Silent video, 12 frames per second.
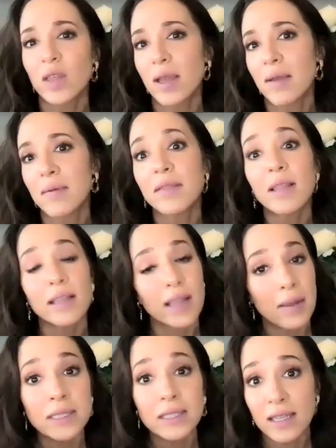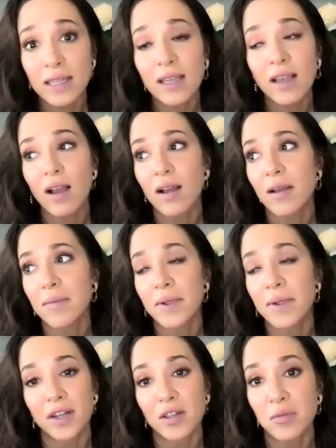them, and they let me sing
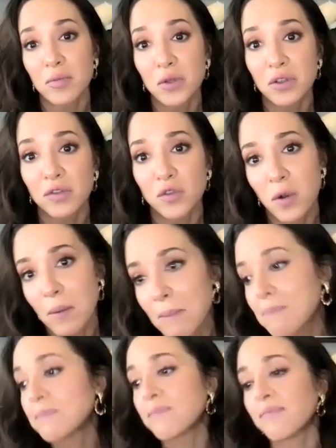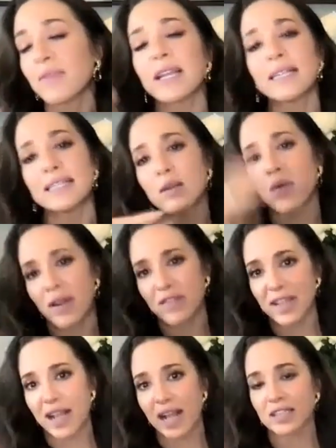America the Beautiful because they were
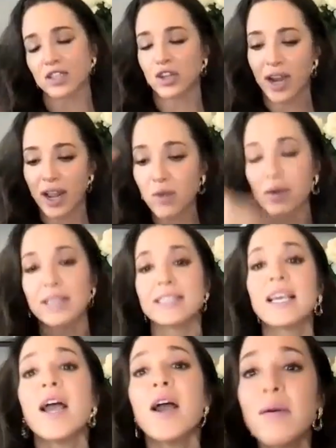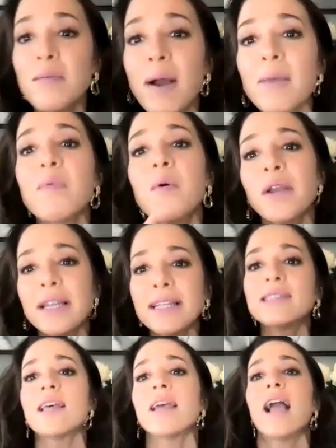having a concert. Anyways, my point
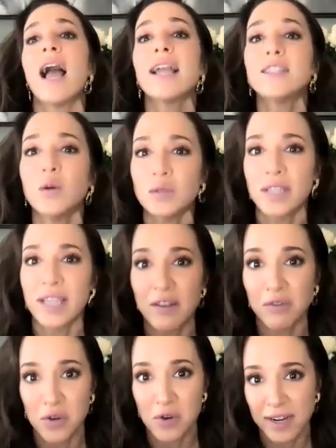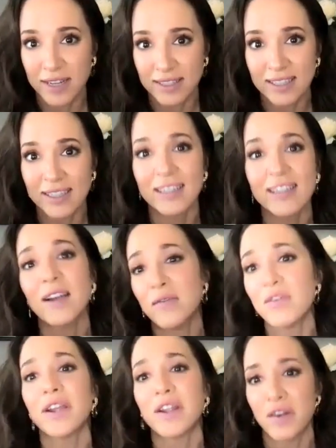is, like, I don't take it for granted.
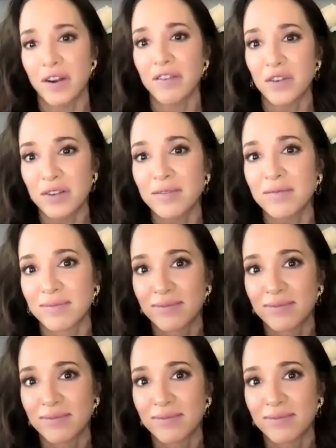I'm very grateful.